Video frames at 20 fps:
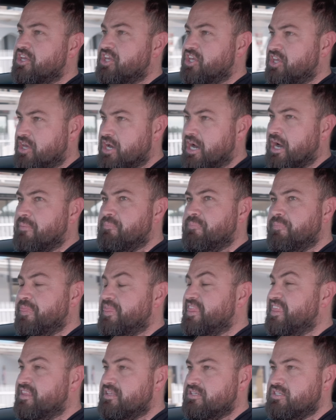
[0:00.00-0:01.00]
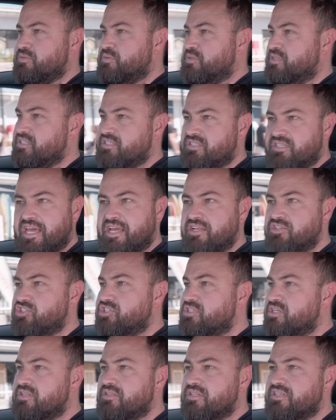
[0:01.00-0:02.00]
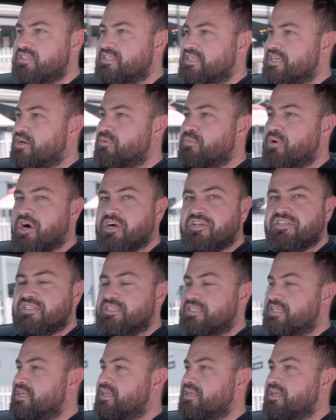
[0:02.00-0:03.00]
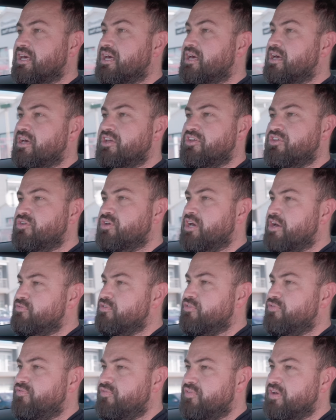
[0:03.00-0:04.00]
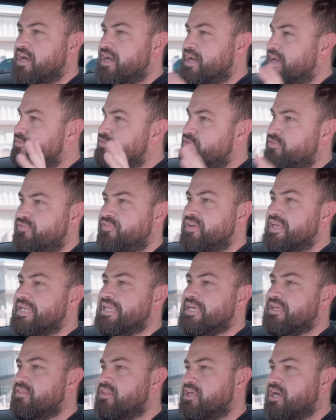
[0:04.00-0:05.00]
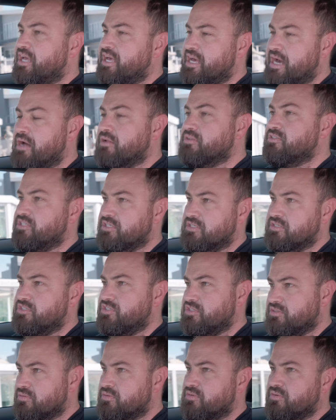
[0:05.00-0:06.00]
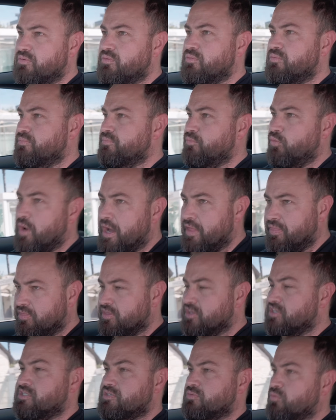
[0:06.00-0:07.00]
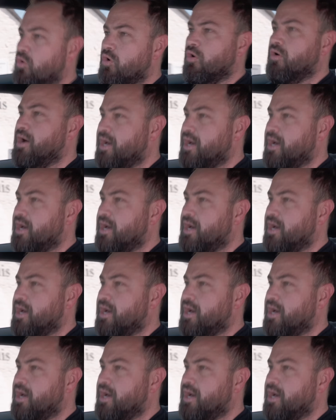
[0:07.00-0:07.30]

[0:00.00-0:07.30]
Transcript: Yeah, this engine and this gearbox, I have a feeling the accountants won this war.